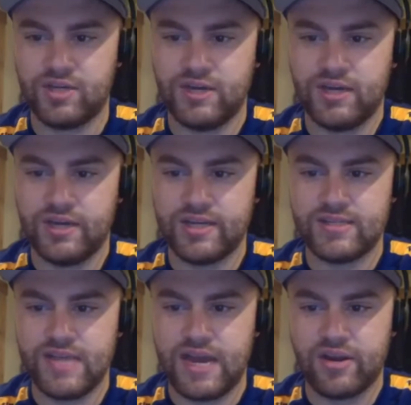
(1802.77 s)
like a
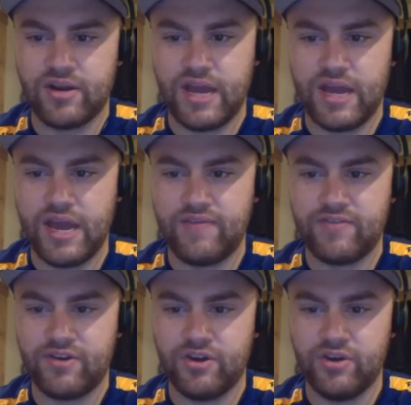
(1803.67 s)
Saturday
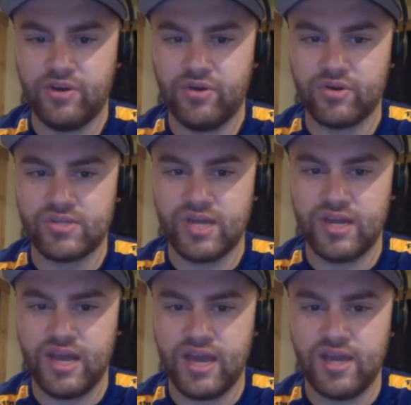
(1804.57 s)
afternoon or
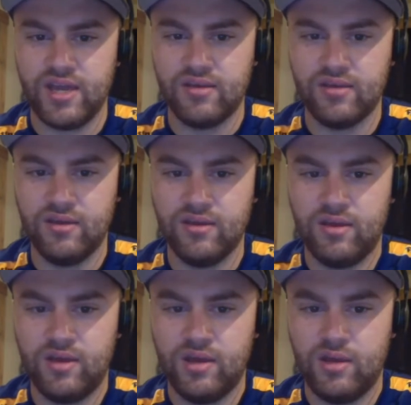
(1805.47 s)
Sunday
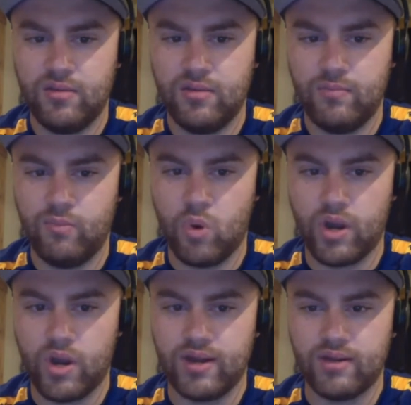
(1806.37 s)

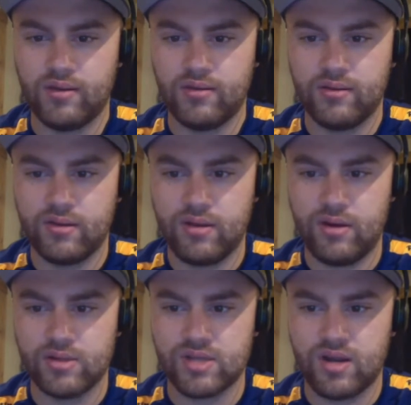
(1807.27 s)
morning
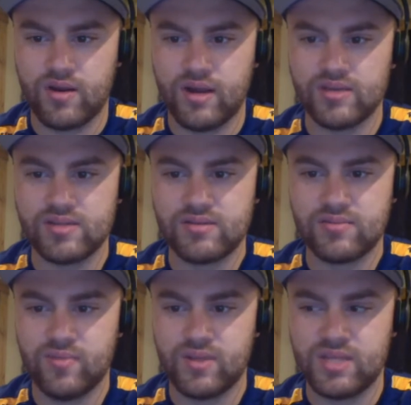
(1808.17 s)
all-star race
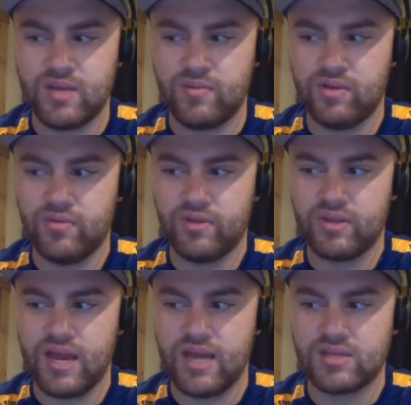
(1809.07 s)
with
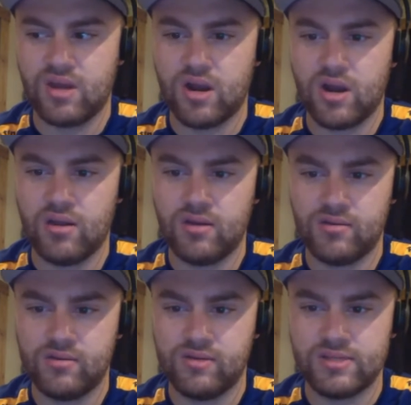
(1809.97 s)
NASCAR,
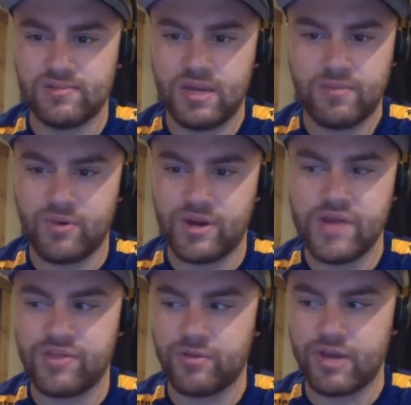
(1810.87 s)
just like bring
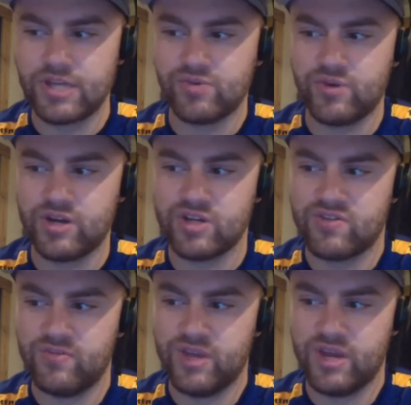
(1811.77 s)
out the race winners from
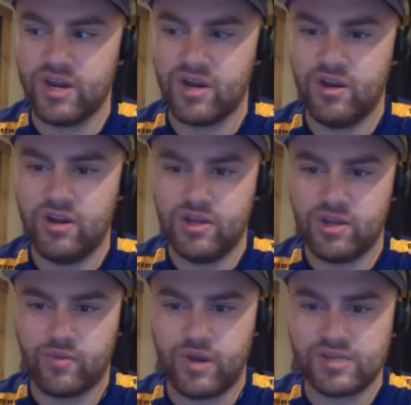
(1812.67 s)
the year. The
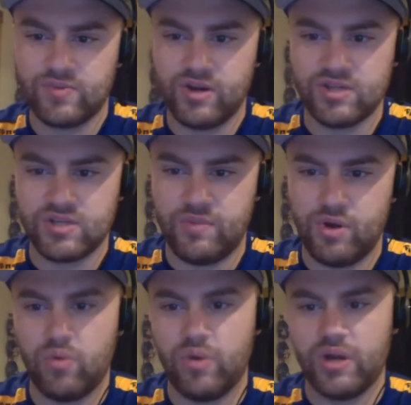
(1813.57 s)
race winners and
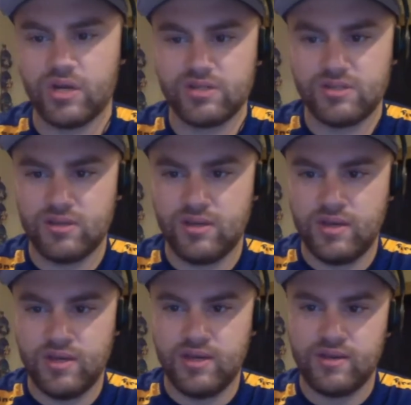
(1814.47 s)
pole winners,
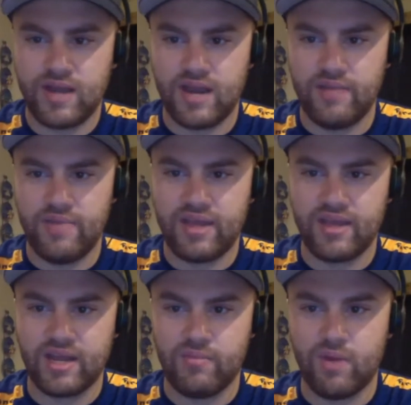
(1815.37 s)
kind of make it
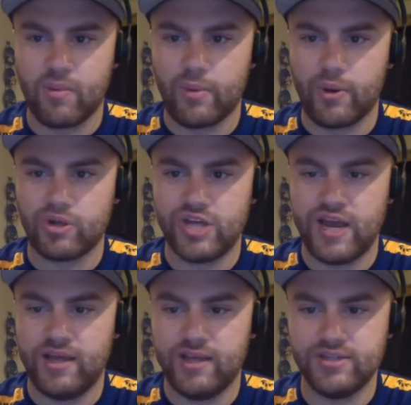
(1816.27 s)
like a Marlboro
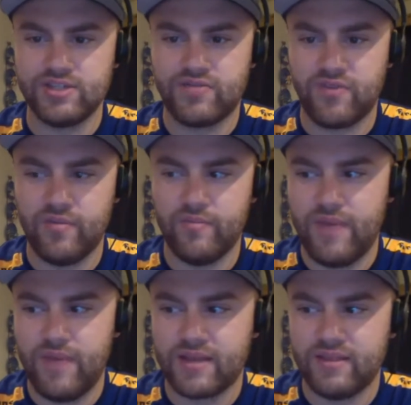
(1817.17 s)
challenge from
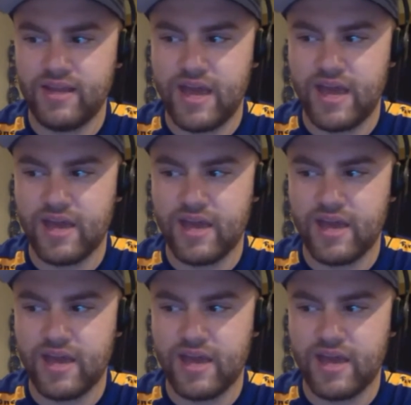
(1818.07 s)
back in the day.